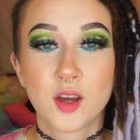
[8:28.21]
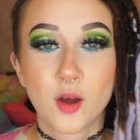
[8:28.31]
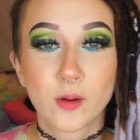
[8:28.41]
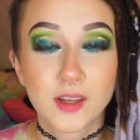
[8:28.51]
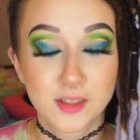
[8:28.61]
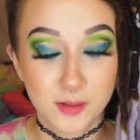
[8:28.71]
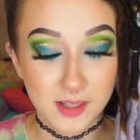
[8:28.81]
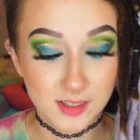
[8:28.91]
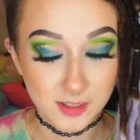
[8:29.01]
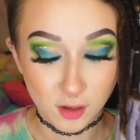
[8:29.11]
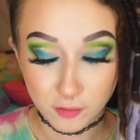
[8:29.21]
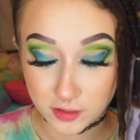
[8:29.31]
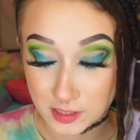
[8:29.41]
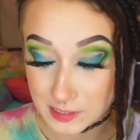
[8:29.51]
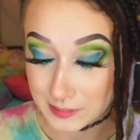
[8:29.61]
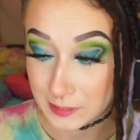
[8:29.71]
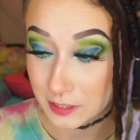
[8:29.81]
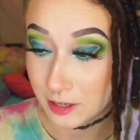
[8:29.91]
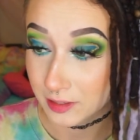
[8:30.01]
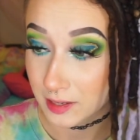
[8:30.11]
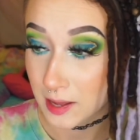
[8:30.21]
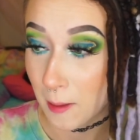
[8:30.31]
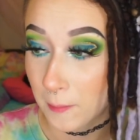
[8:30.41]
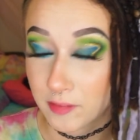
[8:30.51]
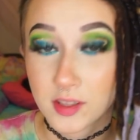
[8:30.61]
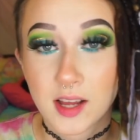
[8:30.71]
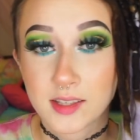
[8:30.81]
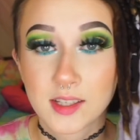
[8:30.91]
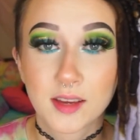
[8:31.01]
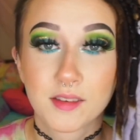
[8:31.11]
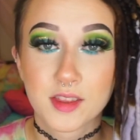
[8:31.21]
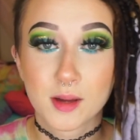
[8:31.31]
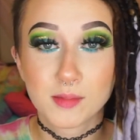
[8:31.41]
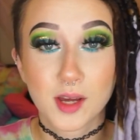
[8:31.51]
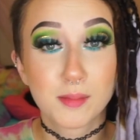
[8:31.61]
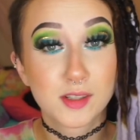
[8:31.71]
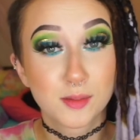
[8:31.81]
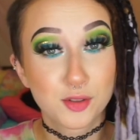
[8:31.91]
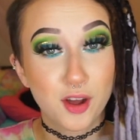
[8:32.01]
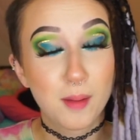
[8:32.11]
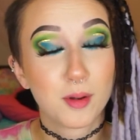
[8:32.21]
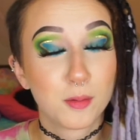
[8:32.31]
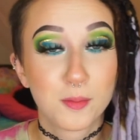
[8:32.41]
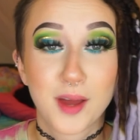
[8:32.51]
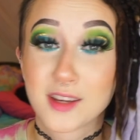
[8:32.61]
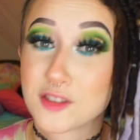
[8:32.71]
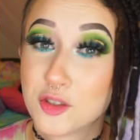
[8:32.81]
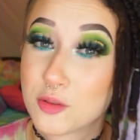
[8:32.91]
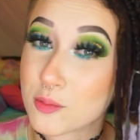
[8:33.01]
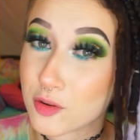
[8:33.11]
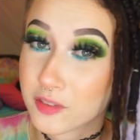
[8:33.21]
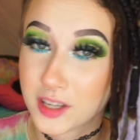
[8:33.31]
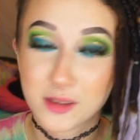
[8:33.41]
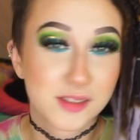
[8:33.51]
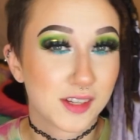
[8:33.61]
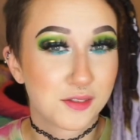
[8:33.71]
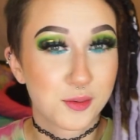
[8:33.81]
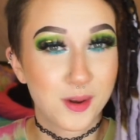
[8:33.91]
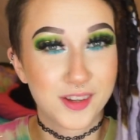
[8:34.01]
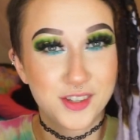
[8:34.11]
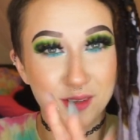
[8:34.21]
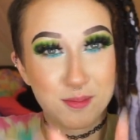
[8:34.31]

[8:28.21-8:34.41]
Okay, so I guess that's all for this look. If you liked it, give it a thumbs up and subscribe, and I'll be back soon with more videos. Thanks for watching.